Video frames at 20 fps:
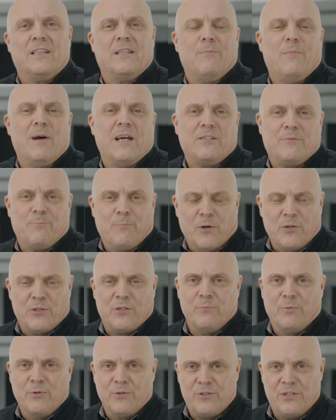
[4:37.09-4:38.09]
the best
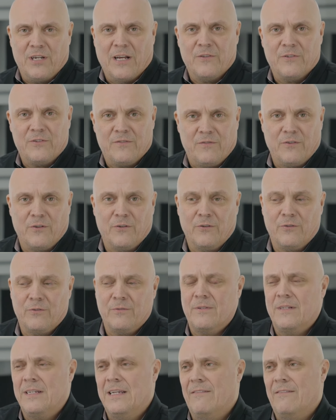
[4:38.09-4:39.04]
possible chance for